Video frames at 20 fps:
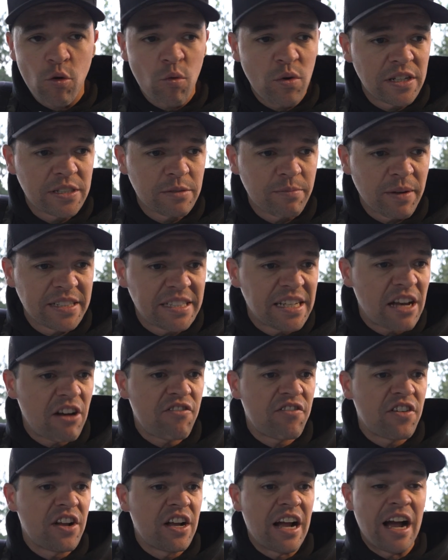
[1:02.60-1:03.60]
was
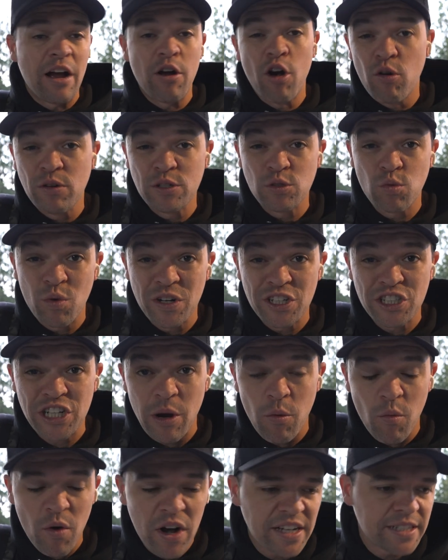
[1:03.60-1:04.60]
myself. I always wish
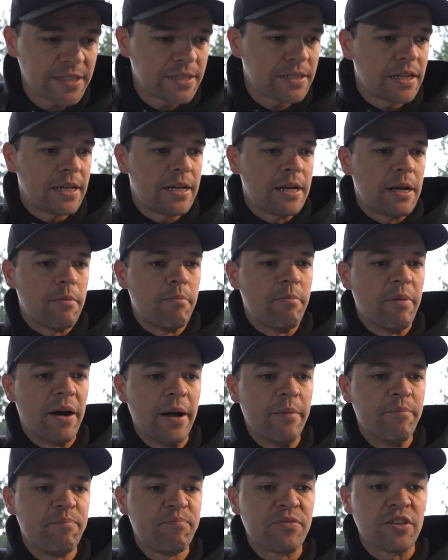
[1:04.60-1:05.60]
I was,
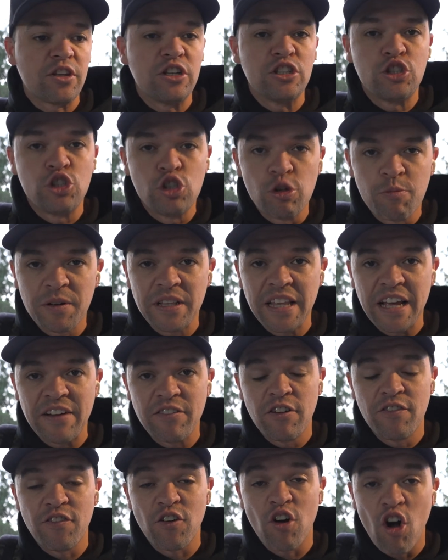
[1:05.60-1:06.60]
but super
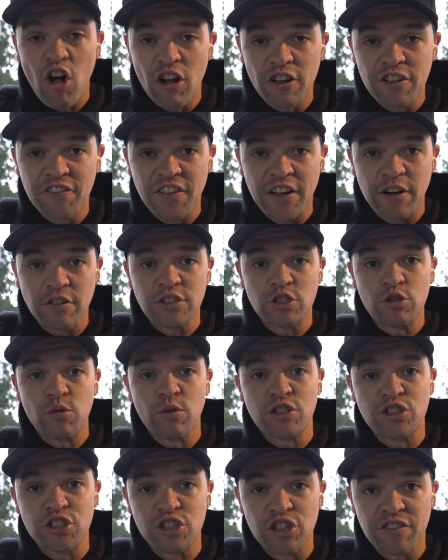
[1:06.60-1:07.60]
thankful for all you veterans who
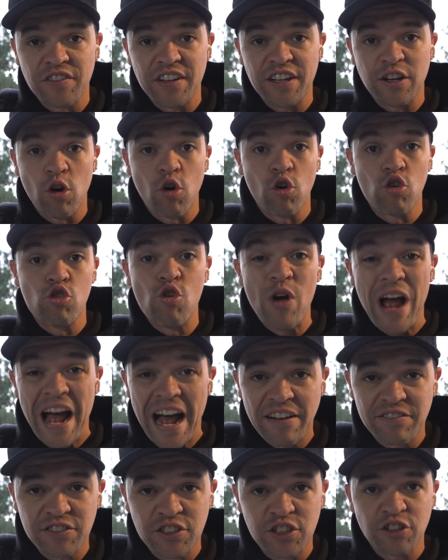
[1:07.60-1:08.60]
are serving or who
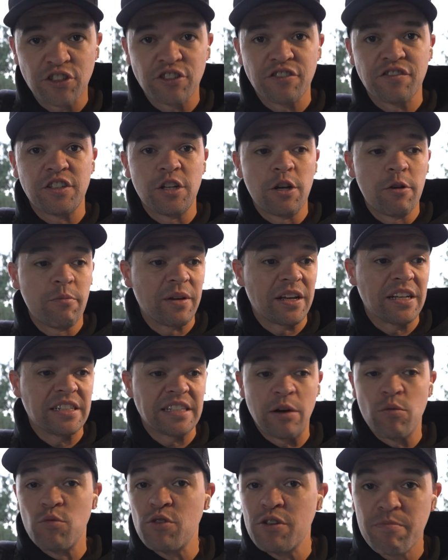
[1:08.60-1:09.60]
have served, because
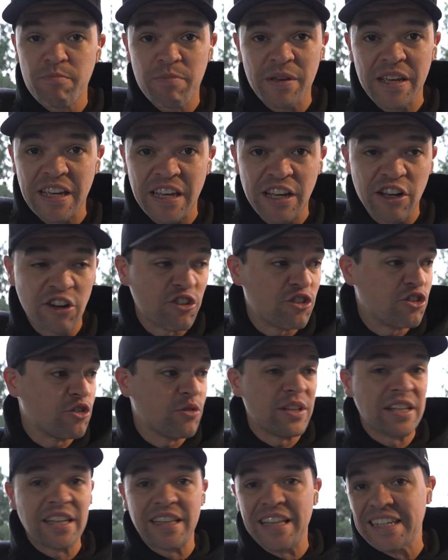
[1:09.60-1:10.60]
I wouldn't be here
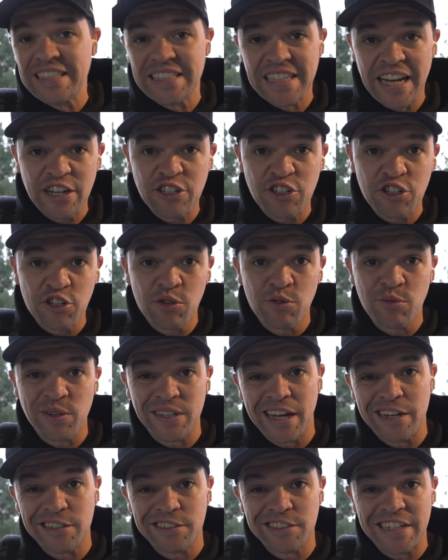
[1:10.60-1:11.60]
doing the things that I do
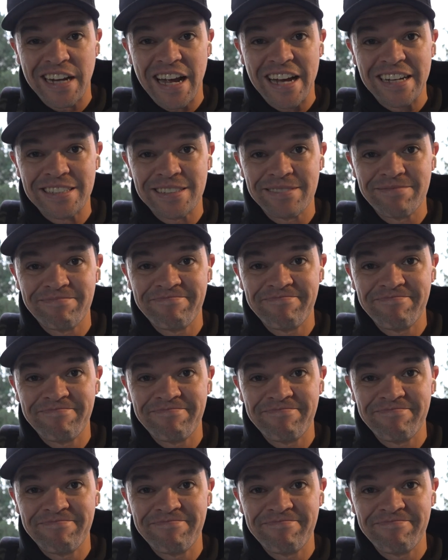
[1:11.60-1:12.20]
without you guys.